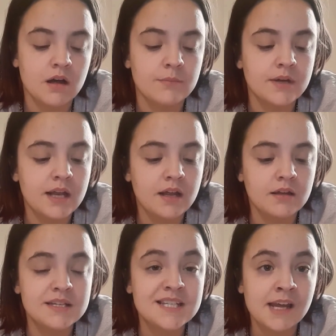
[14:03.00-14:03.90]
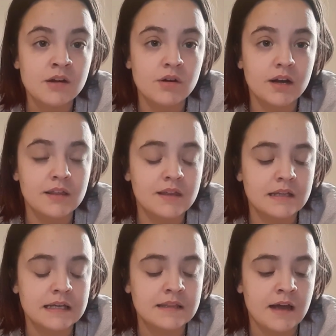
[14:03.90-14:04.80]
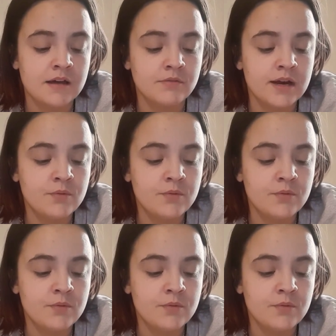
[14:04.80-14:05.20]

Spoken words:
getting sick or anything like that, right?